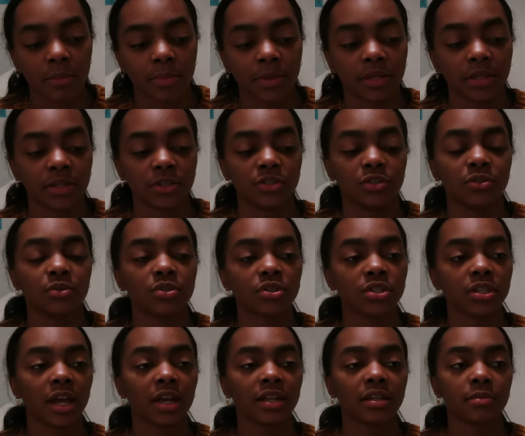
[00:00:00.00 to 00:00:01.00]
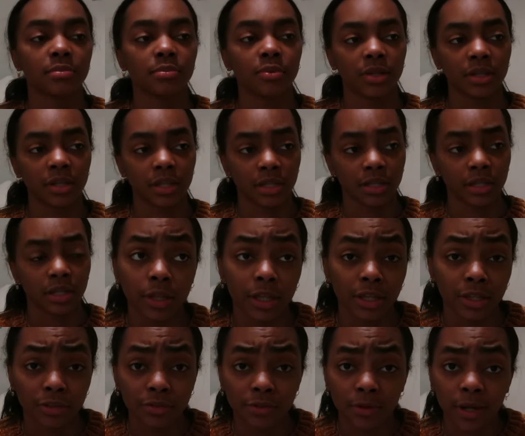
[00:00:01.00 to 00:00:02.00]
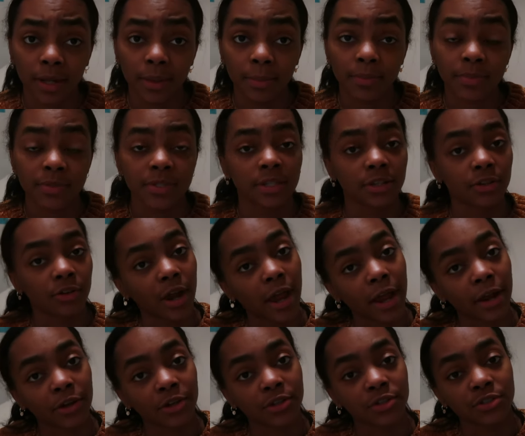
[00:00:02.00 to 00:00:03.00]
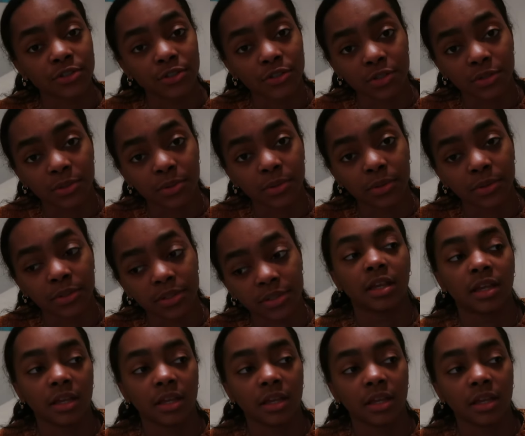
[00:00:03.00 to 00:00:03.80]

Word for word: because usually I end up bringing like grapes and crackers to school,